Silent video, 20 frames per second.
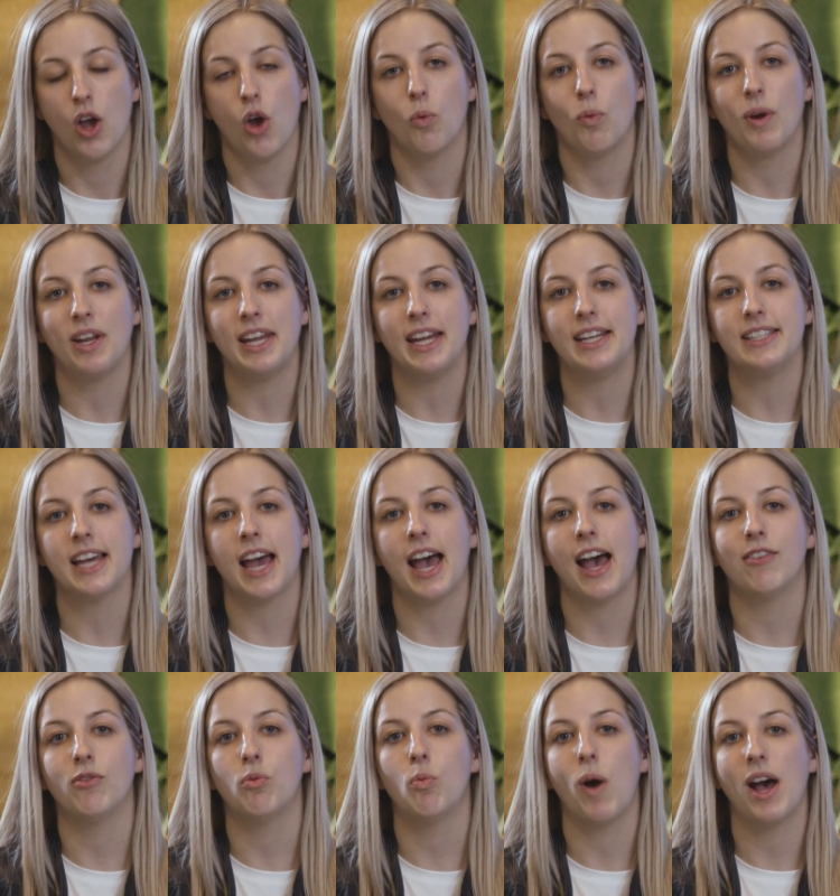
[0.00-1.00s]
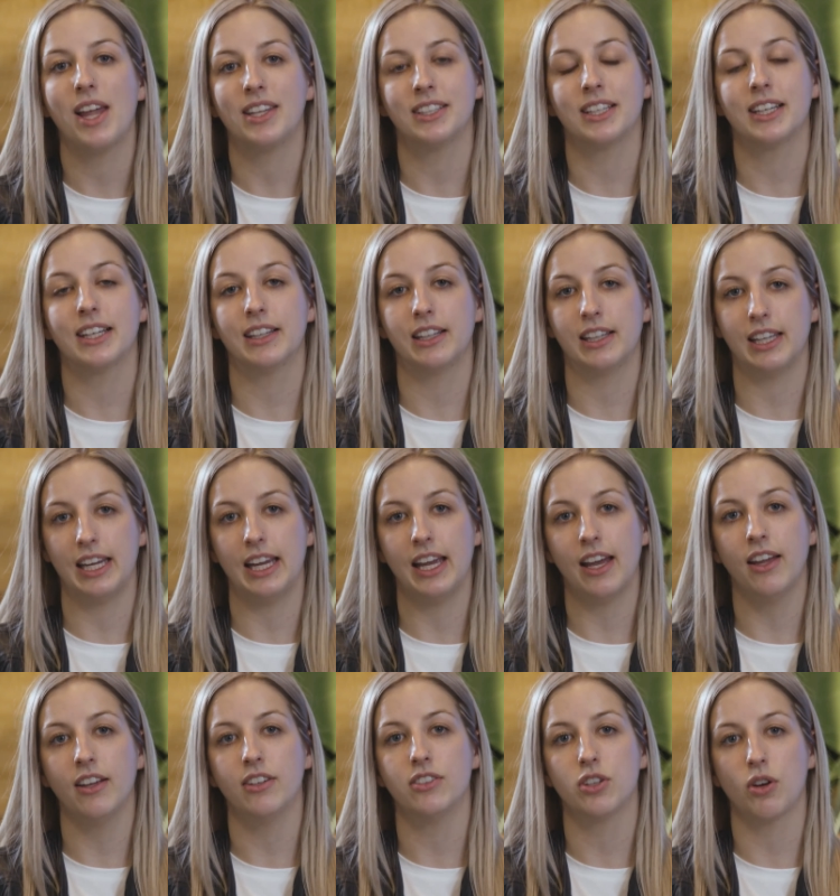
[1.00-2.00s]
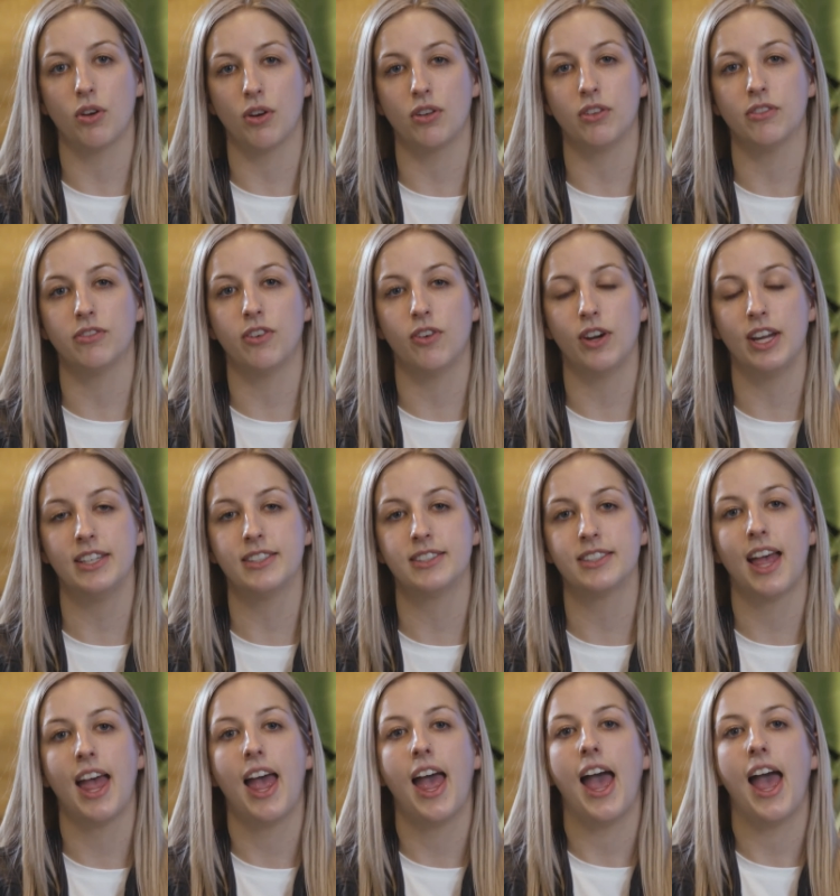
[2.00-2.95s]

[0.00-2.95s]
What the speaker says: We need to have one clear tone of voice,